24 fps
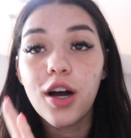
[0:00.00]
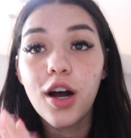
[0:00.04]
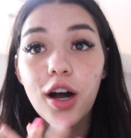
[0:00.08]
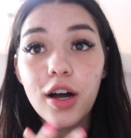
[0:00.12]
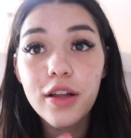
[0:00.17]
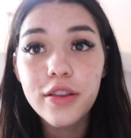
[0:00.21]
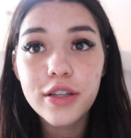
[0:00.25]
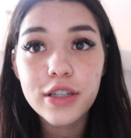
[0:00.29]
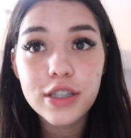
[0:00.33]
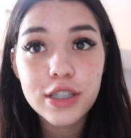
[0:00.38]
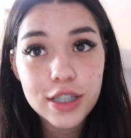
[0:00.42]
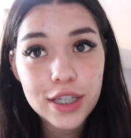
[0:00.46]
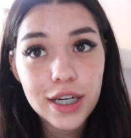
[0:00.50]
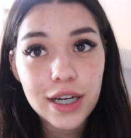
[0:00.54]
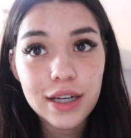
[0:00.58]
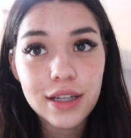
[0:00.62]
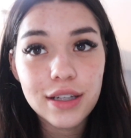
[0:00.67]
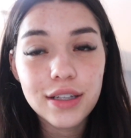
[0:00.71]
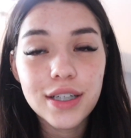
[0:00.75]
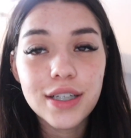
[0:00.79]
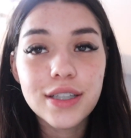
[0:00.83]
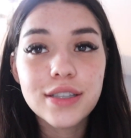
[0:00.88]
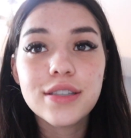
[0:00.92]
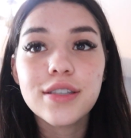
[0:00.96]
On the
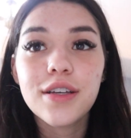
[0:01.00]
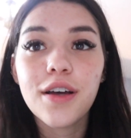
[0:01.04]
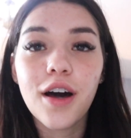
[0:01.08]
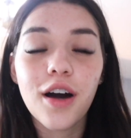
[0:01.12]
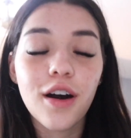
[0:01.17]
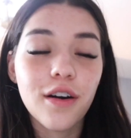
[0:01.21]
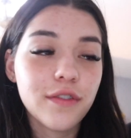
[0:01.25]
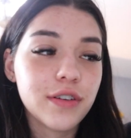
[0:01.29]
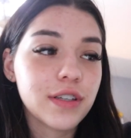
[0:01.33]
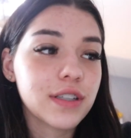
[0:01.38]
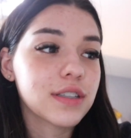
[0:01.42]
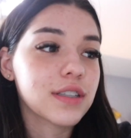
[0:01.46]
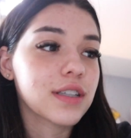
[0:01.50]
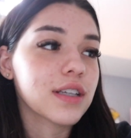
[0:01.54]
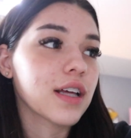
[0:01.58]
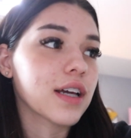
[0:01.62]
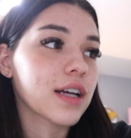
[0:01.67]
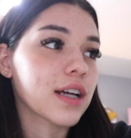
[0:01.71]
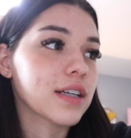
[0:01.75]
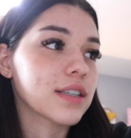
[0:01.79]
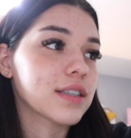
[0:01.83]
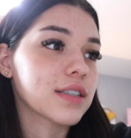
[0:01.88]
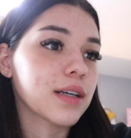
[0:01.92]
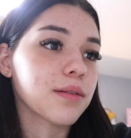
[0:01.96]
checklist, obviously,
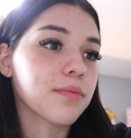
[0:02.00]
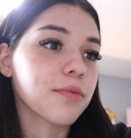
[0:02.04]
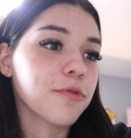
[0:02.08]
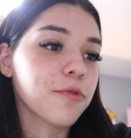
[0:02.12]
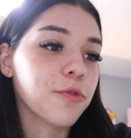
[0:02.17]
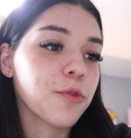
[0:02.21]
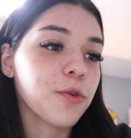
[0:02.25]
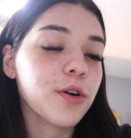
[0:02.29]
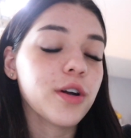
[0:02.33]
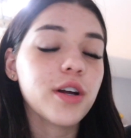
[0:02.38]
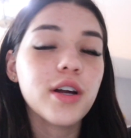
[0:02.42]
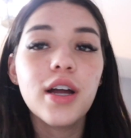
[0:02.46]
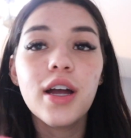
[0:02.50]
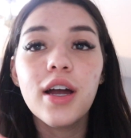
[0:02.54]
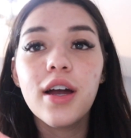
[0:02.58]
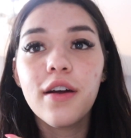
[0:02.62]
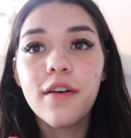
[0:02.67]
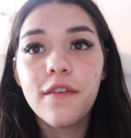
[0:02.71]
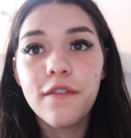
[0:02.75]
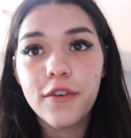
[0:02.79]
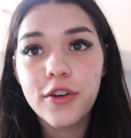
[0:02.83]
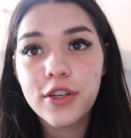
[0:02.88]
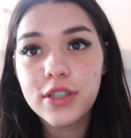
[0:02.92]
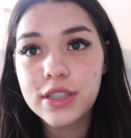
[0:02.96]
like I said before,
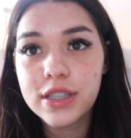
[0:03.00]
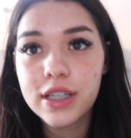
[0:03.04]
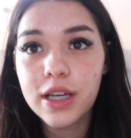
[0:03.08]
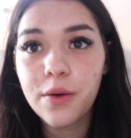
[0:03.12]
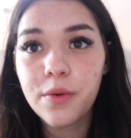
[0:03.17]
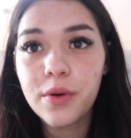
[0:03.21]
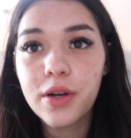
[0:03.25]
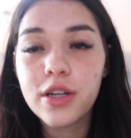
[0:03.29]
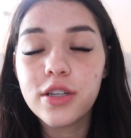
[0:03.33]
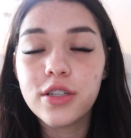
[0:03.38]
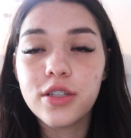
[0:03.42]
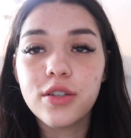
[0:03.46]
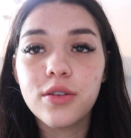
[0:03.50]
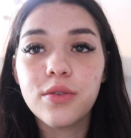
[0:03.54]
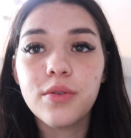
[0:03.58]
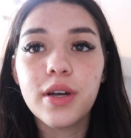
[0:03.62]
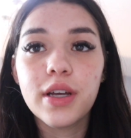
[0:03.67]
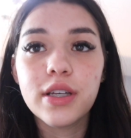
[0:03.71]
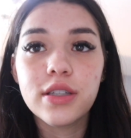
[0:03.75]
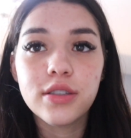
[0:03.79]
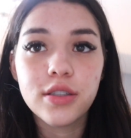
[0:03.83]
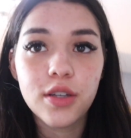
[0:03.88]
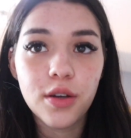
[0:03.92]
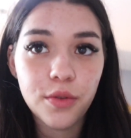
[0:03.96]
first thing I want to do
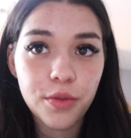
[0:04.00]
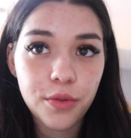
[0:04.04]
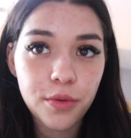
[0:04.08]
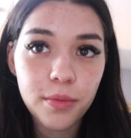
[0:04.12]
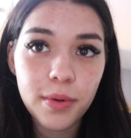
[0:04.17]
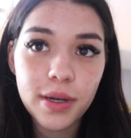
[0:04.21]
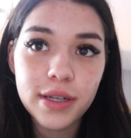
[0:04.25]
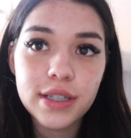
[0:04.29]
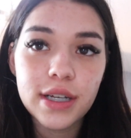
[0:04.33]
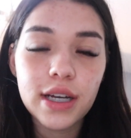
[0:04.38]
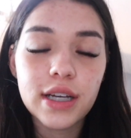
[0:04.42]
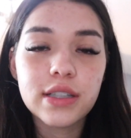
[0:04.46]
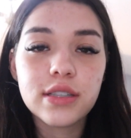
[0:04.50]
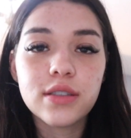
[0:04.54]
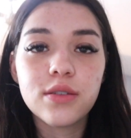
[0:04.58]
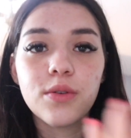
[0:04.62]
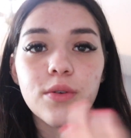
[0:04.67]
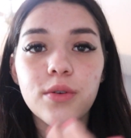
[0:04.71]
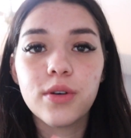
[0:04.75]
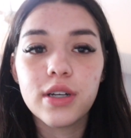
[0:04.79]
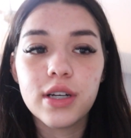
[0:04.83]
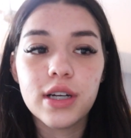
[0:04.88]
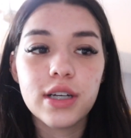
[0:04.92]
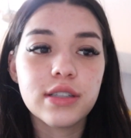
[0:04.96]
is go through my desk,
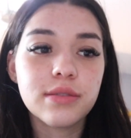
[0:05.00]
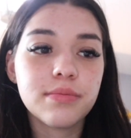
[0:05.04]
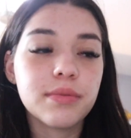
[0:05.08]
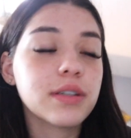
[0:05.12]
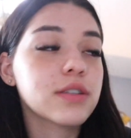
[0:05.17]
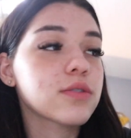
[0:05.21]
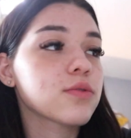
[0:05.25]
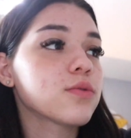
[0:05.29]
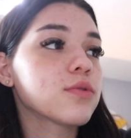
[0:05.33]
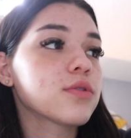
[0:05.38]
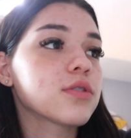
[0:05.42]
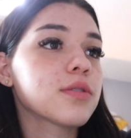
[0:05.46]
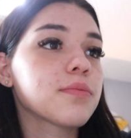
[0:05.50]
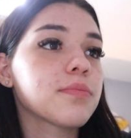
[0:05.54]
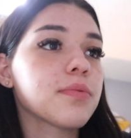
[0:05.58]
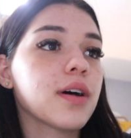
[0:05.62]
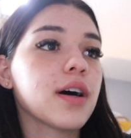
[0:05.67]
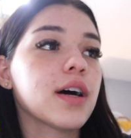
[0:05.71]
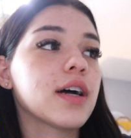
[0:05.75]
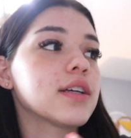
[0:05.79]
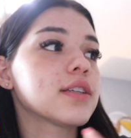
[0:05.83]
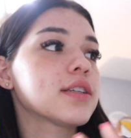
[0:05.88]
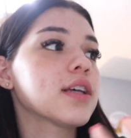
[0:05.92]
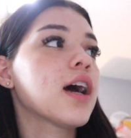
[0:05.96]
organize my school
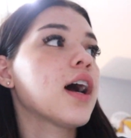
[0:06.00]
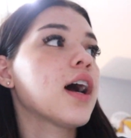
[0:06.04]
supplies.